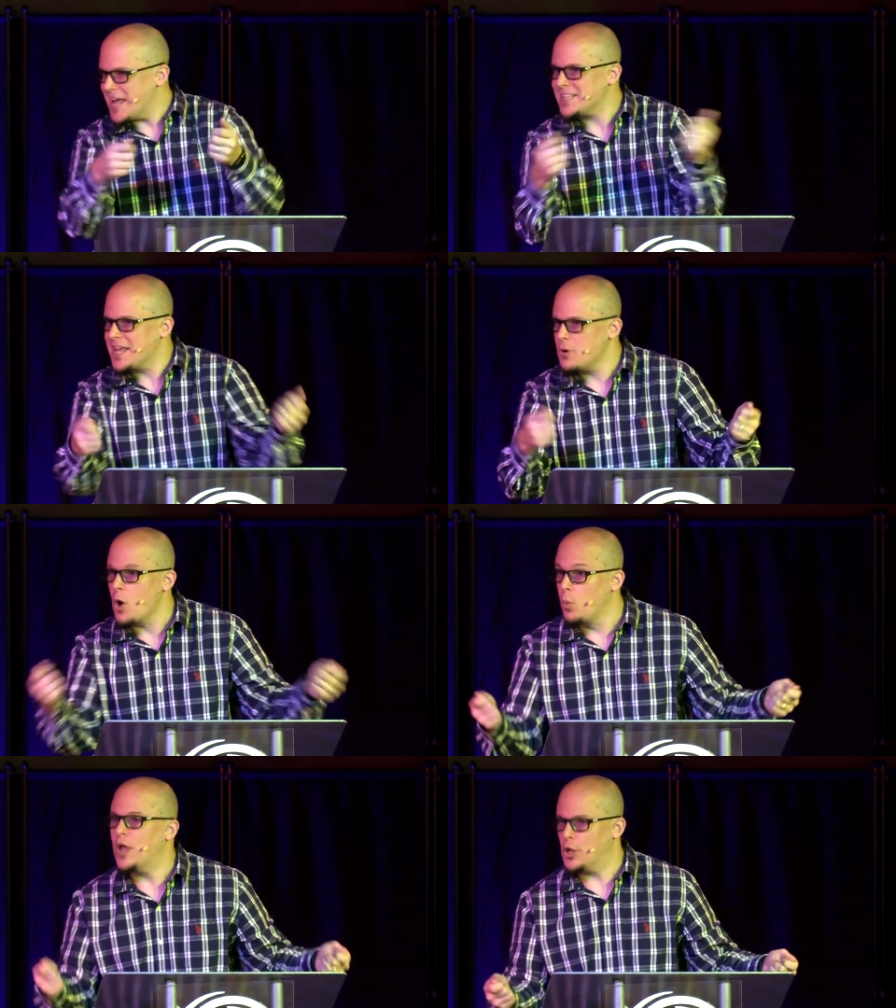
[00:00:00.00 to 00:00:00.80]
has a
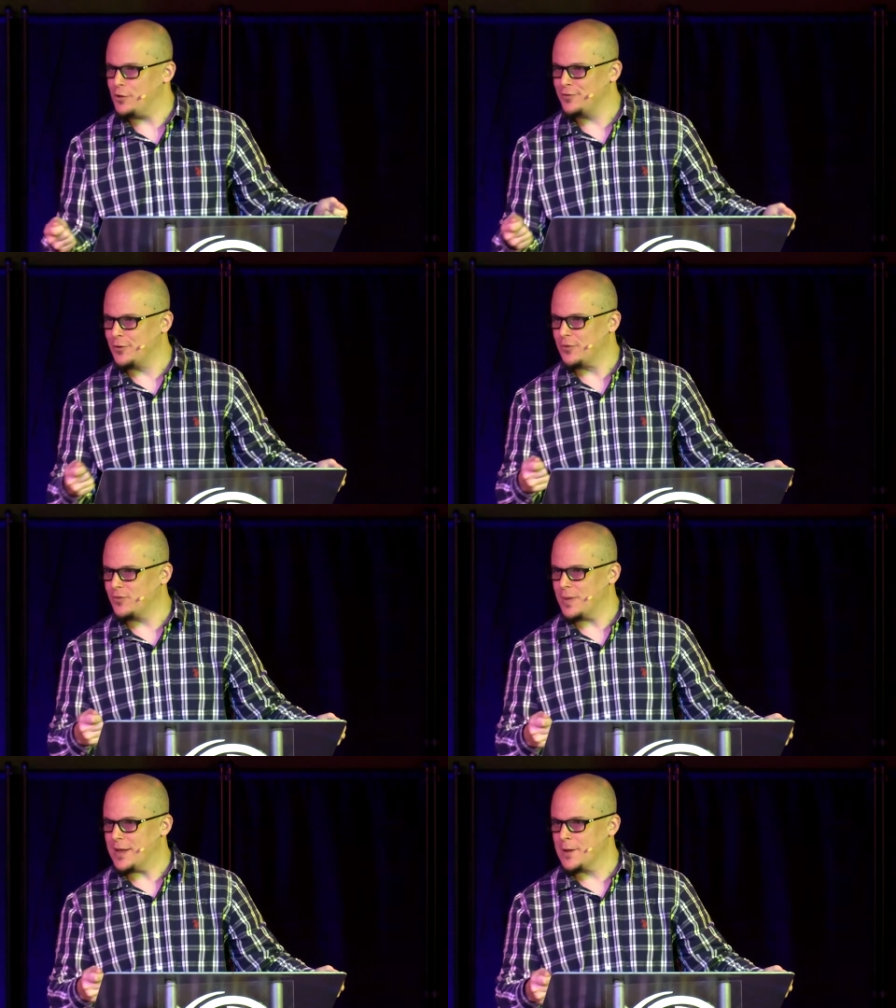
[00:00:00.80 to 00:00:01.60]
will, so to
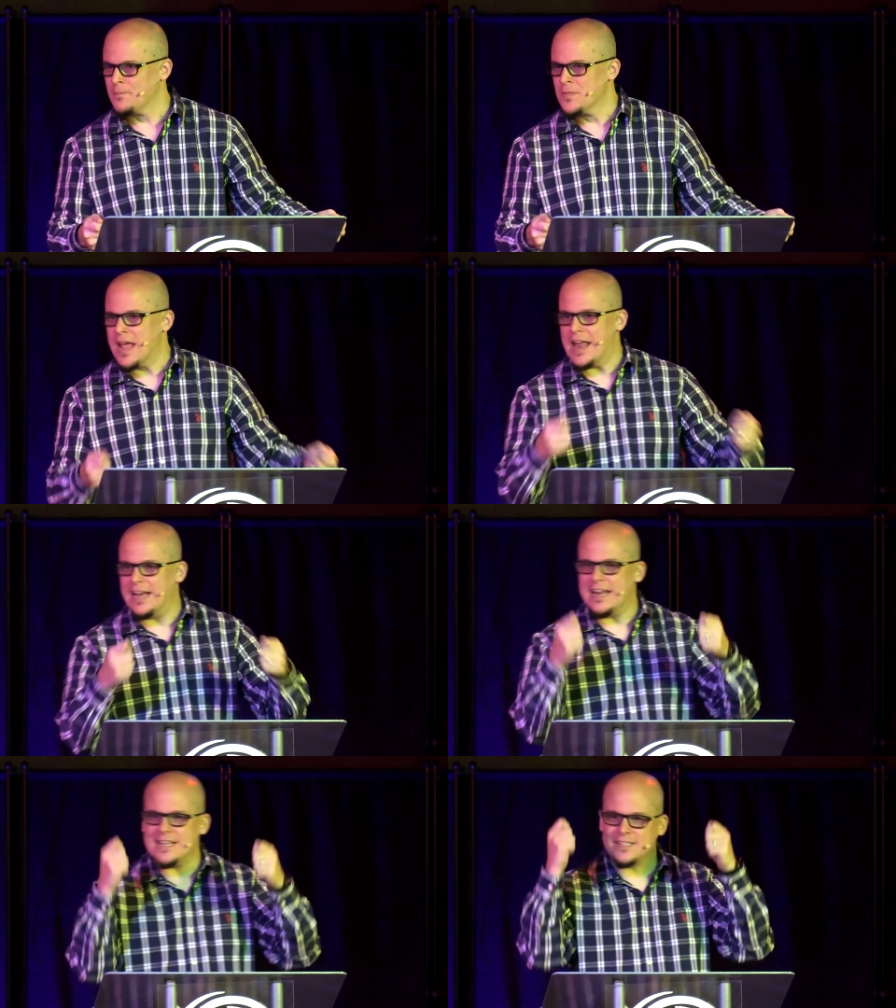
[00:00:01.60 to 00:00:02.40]
speak, and
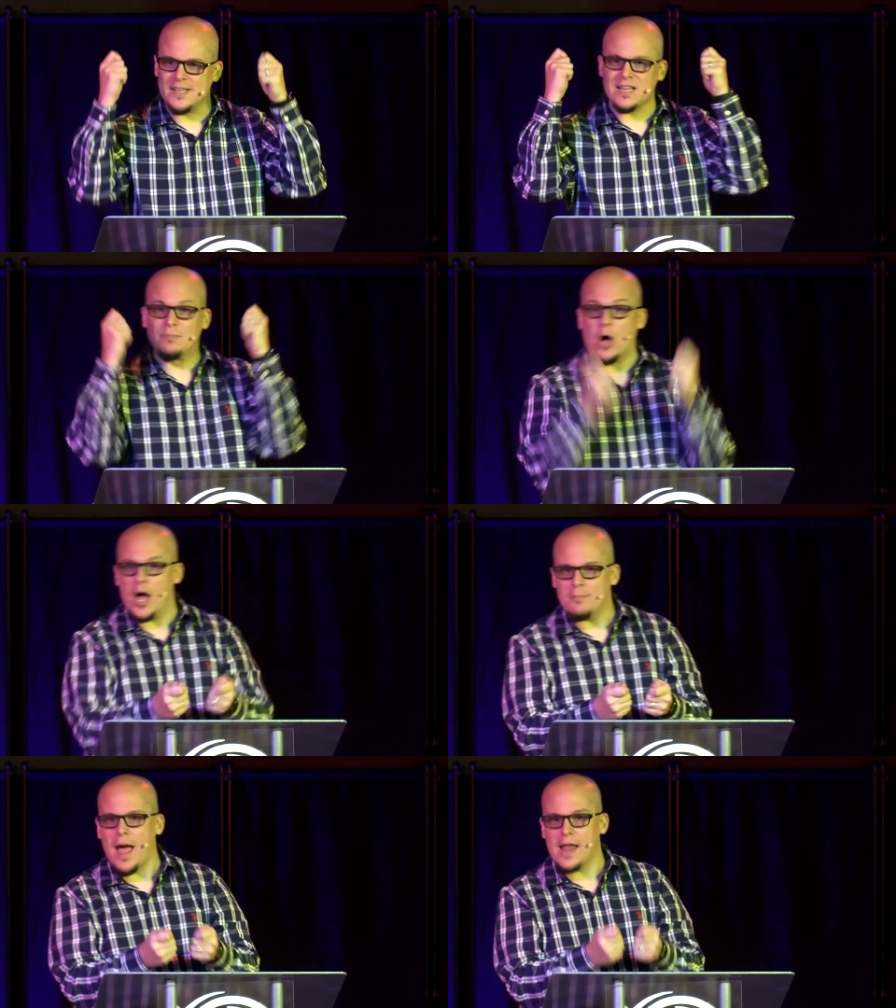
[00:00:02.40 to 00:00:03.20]
in it says,
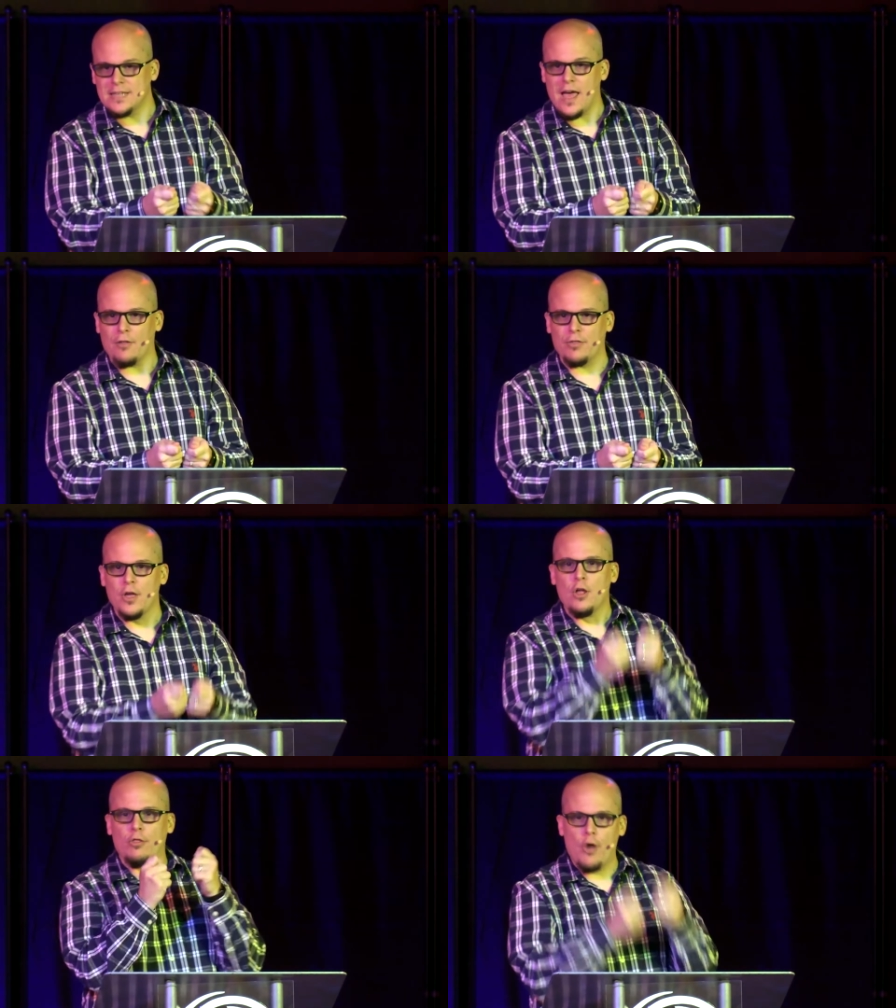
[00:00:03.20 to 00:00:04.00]
upon my death,
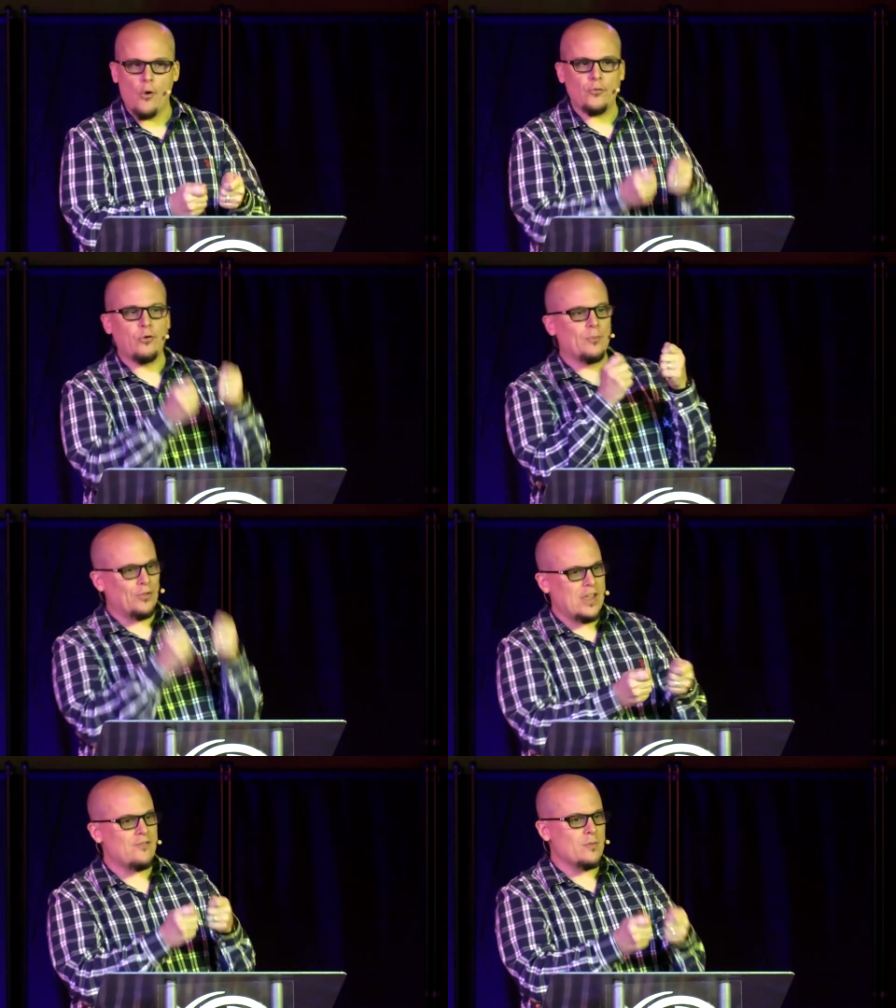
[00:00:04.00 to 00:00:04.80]
those who
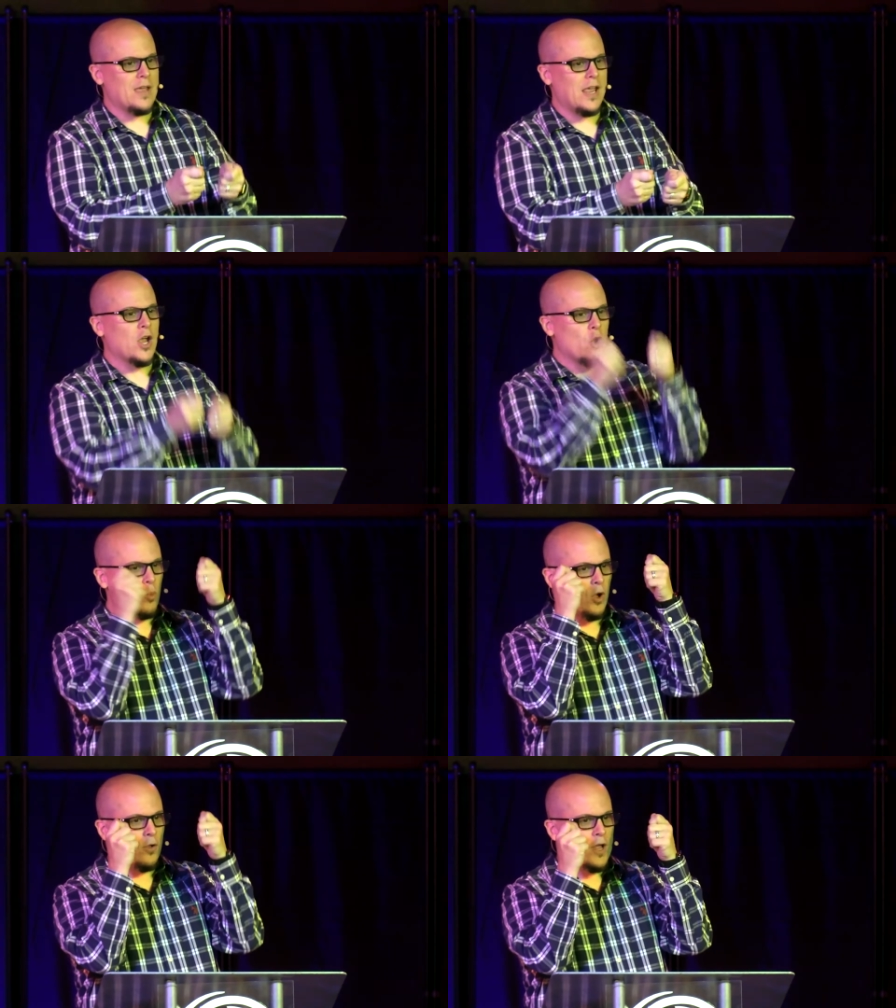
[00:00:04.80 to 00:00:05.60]
believe in me
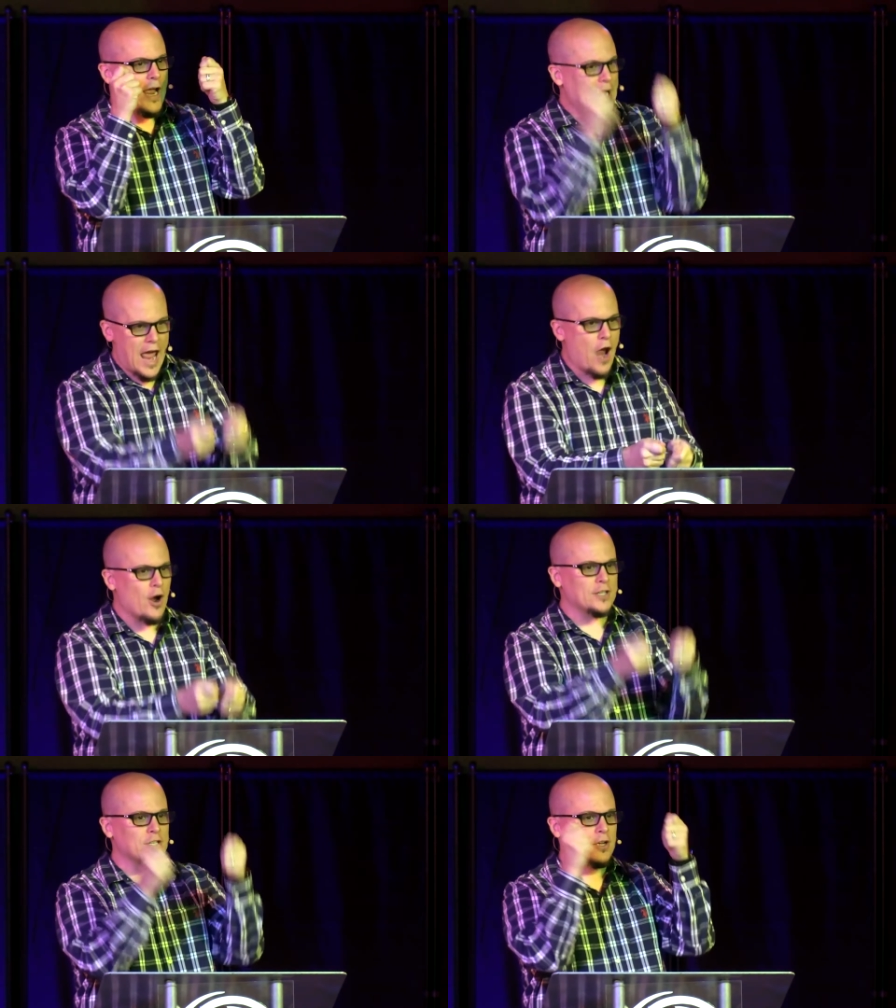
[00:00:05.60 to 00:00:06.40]
will
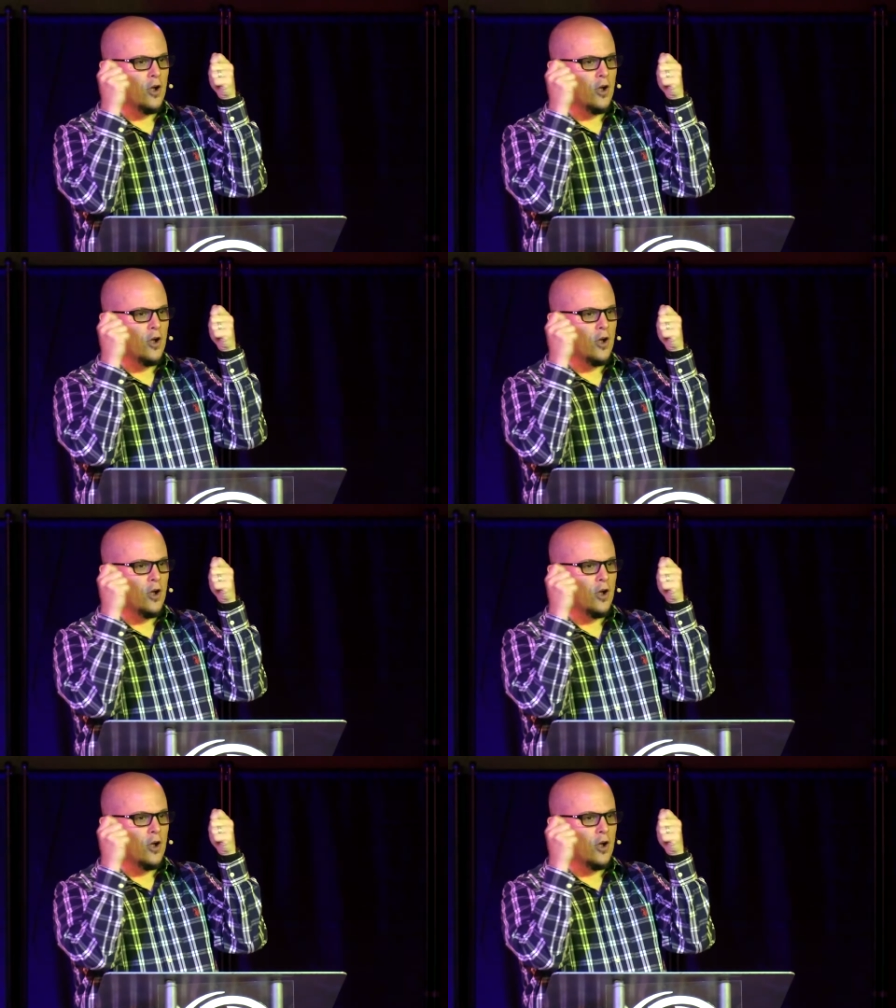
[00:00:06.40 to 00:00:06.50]
inherit